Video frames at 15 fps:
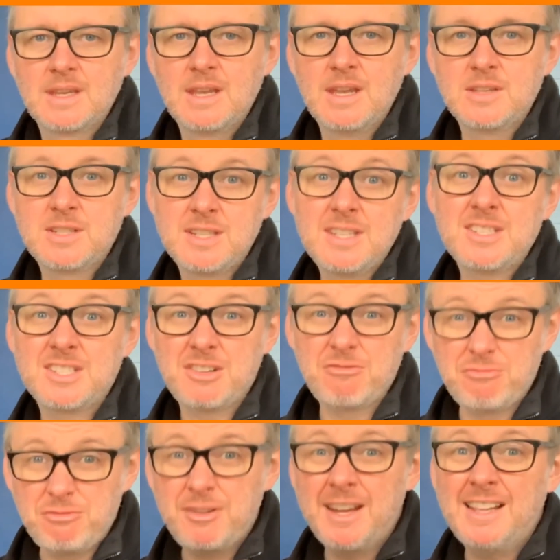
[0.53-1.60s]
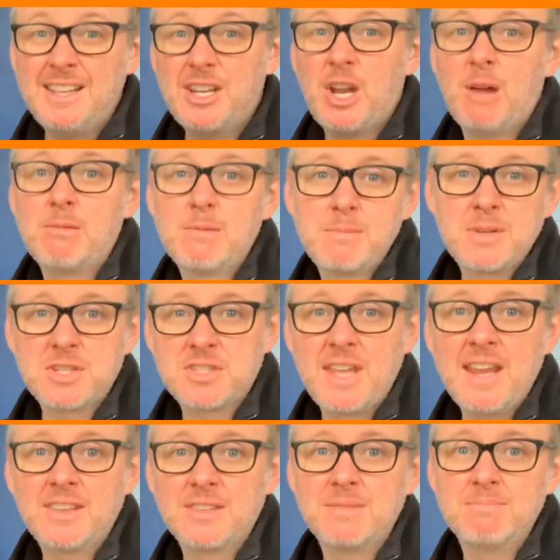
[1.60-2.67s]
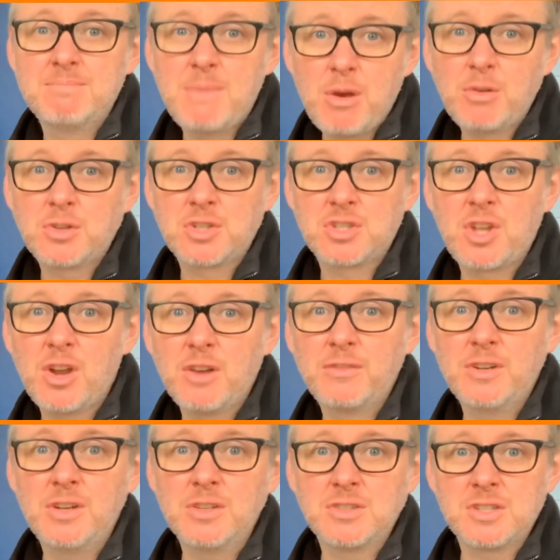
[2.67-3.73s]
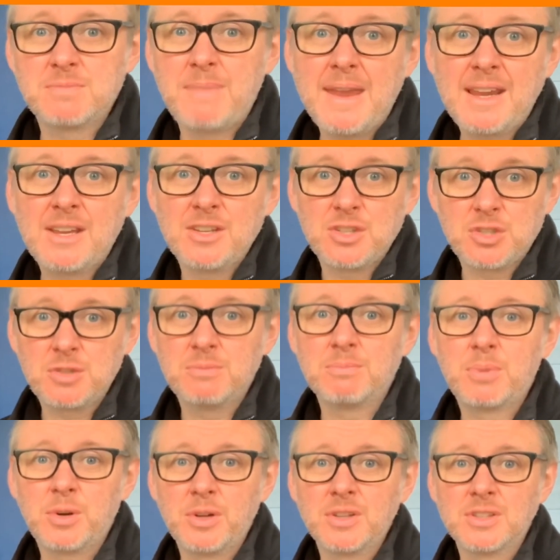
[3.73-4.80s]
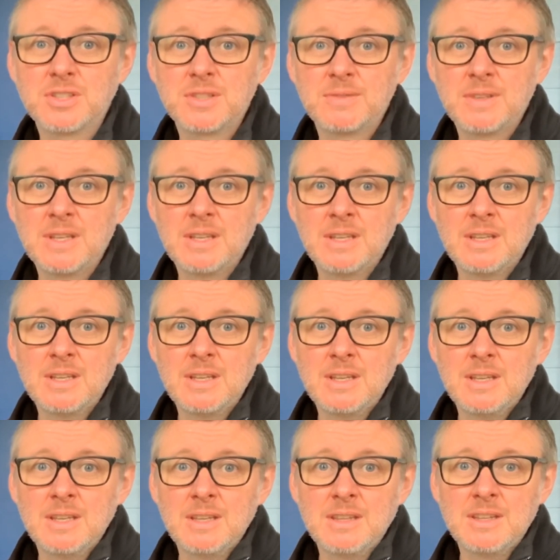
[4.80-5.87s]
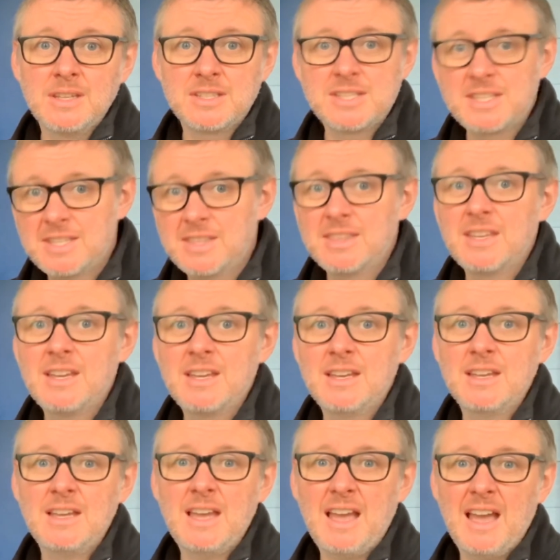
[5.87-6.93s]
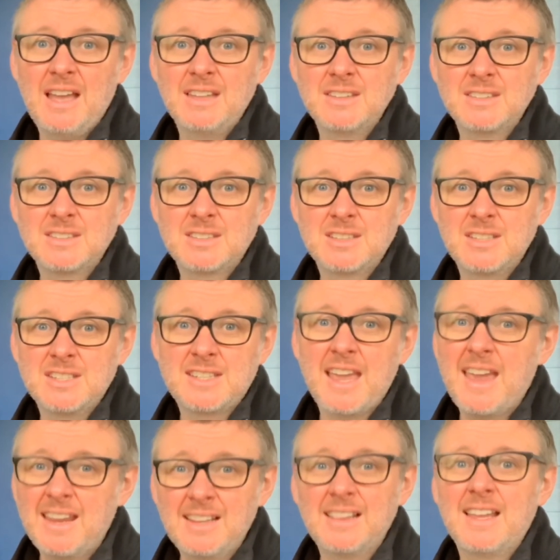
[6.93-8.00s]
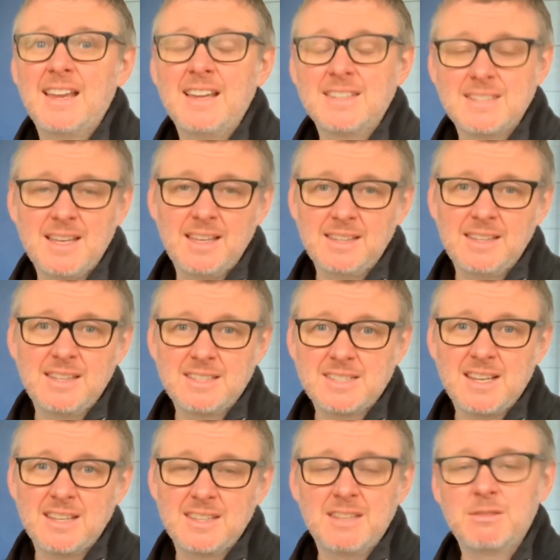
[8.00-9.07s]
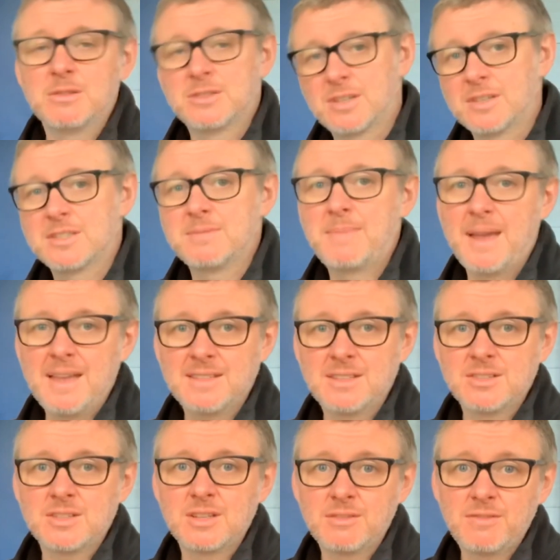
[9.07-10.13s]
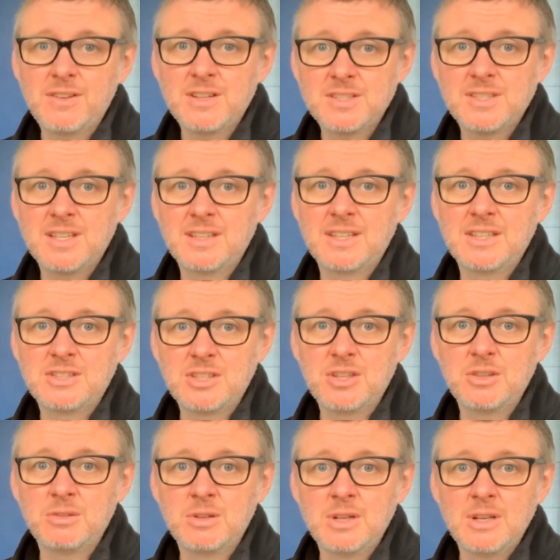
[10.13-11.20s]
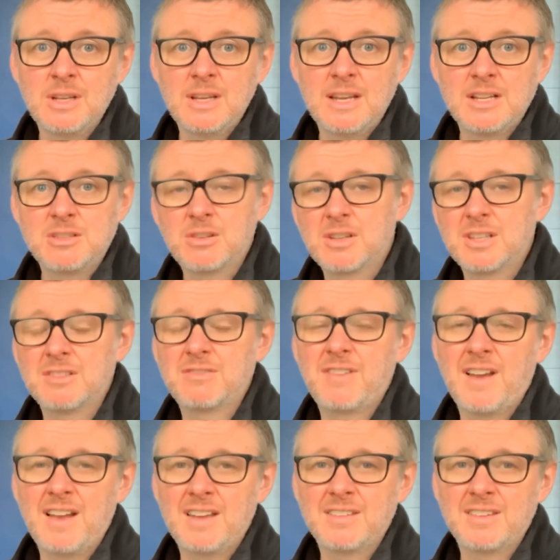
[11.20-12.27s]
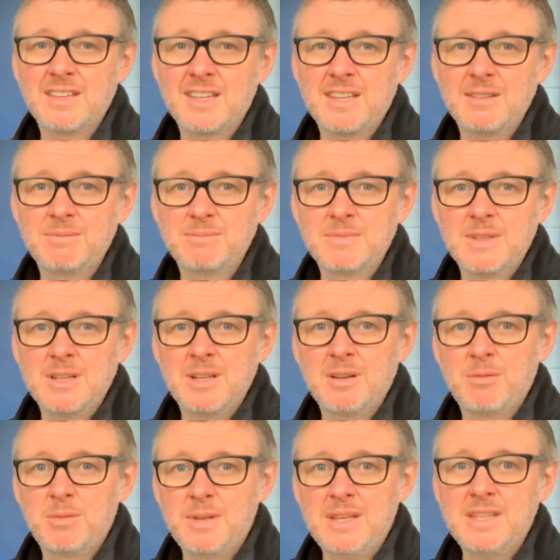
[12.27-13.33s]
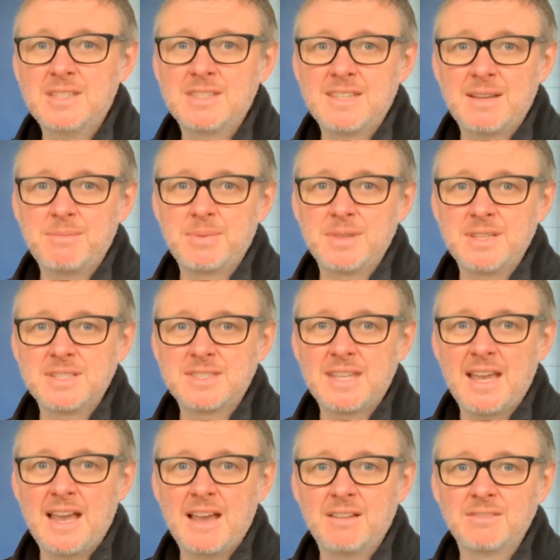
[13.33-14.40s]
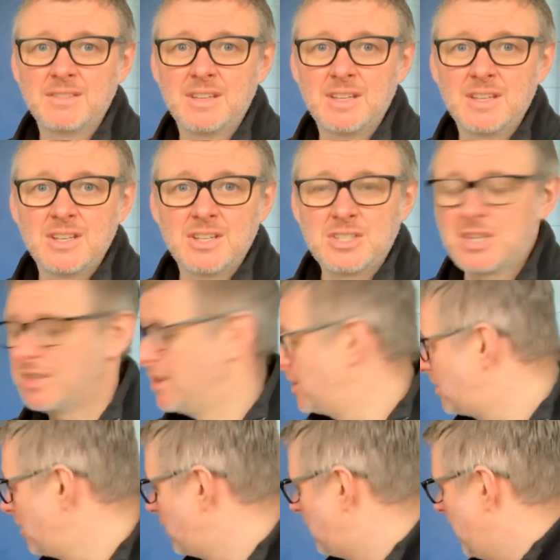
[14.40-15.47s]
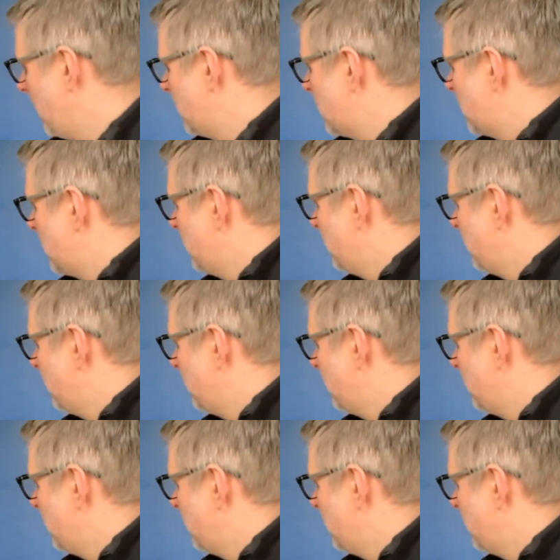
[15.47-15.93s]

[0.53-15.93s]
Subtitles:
So this is a really common mistake that most stove users make at some point. They're sitting there and it's getting late and they decide that they want to go to bed. So the first thing they do is look at the fire thinking, we need to dampen this down. So they do this.